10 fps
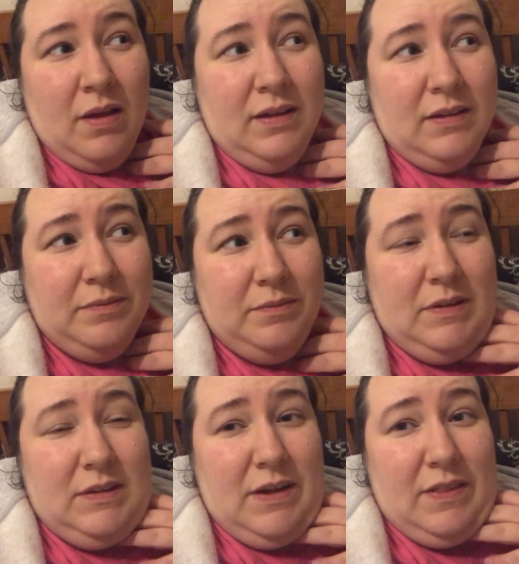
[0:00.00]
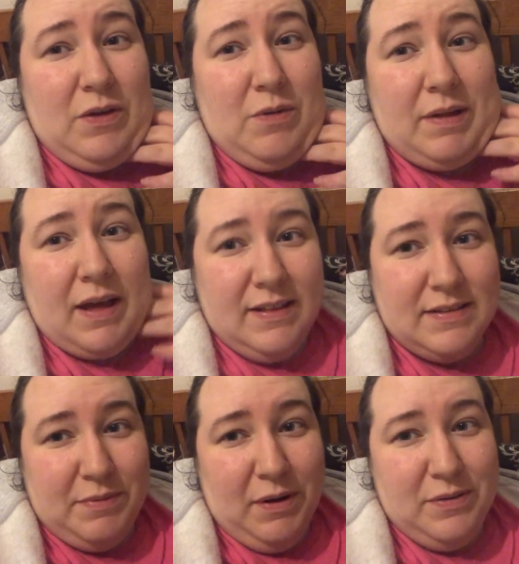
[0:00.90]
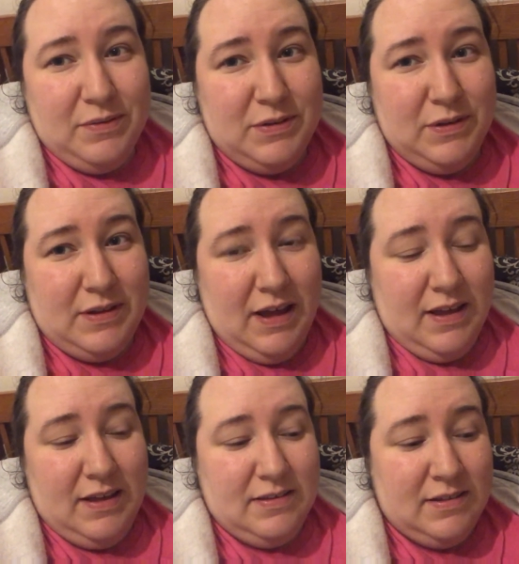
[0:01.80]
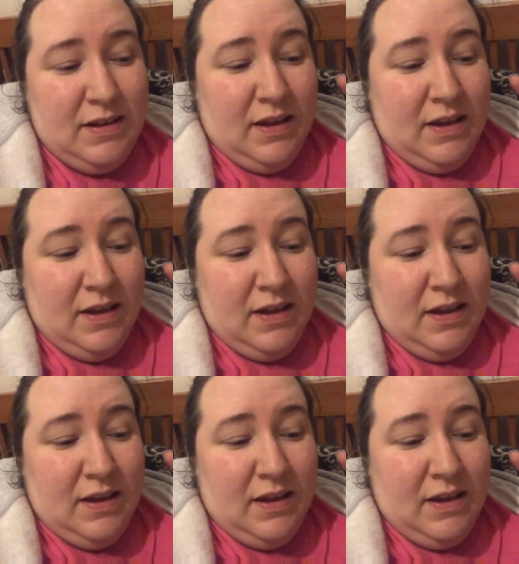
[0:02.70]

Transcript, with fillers: Um, so they're coming again tomorrow to take his